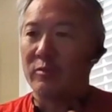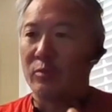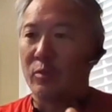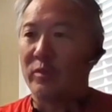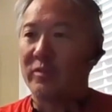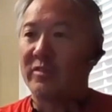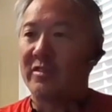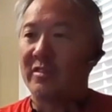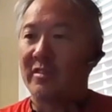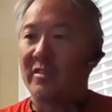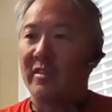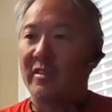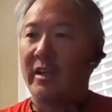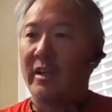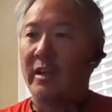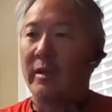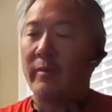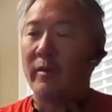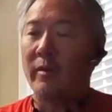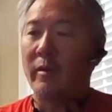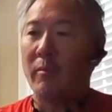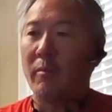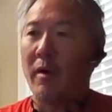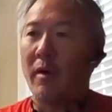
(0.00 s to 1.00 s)
what's in the
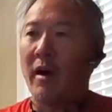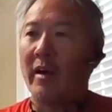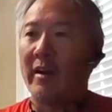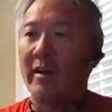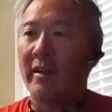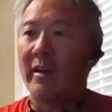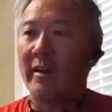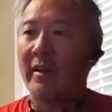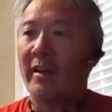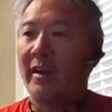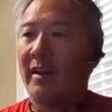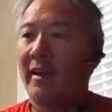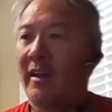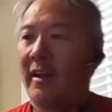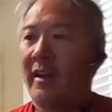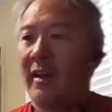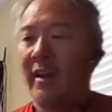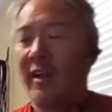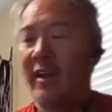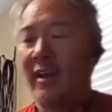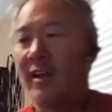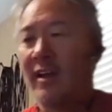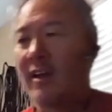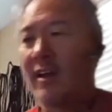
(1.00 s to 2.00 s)
email body.
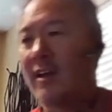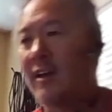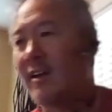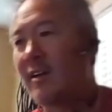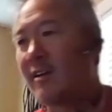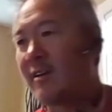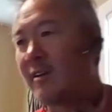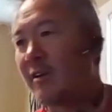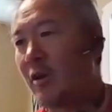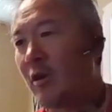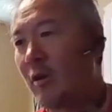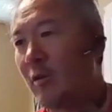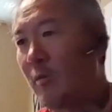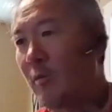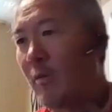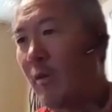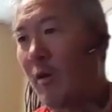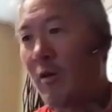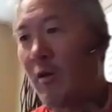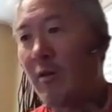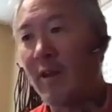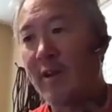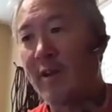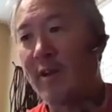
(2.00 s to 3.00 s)
And
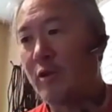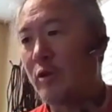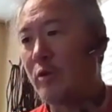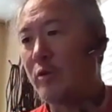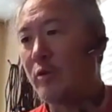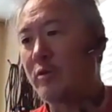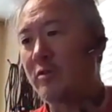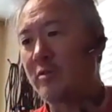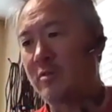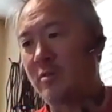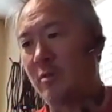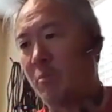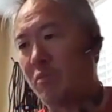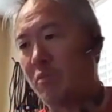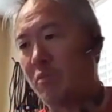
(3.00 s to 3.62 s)
all I do is the